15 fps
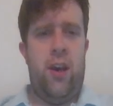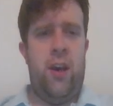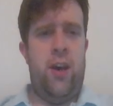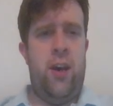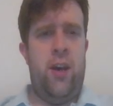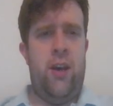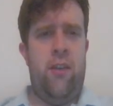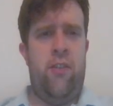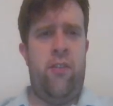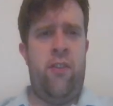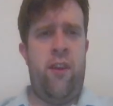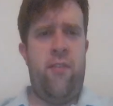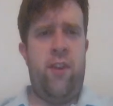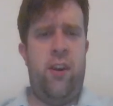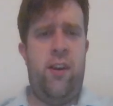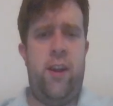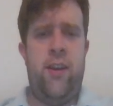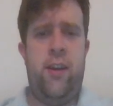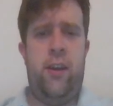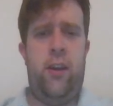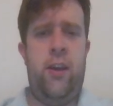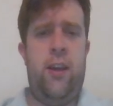Uh, seven and
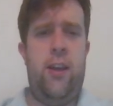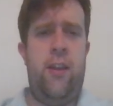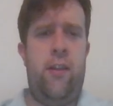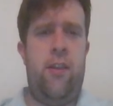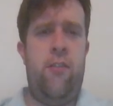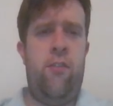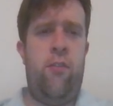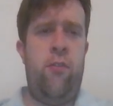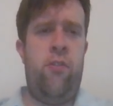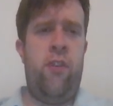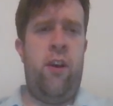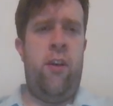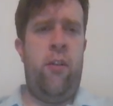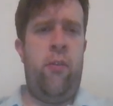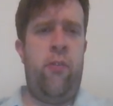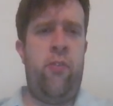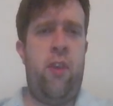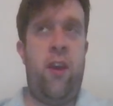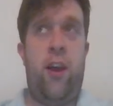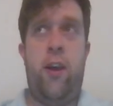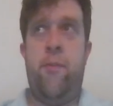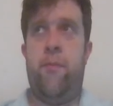eight in these two
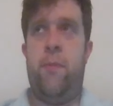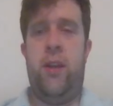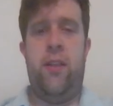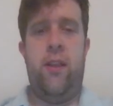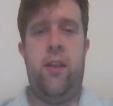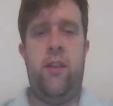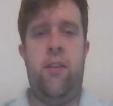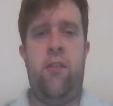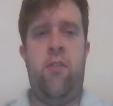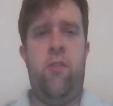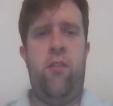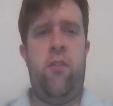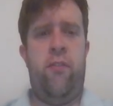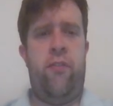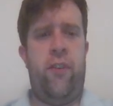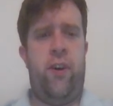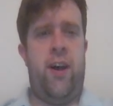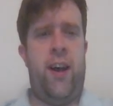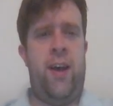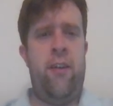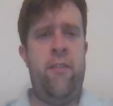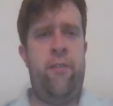cells uh, mean that this is a
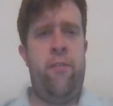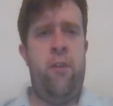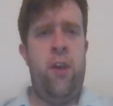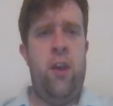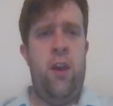five.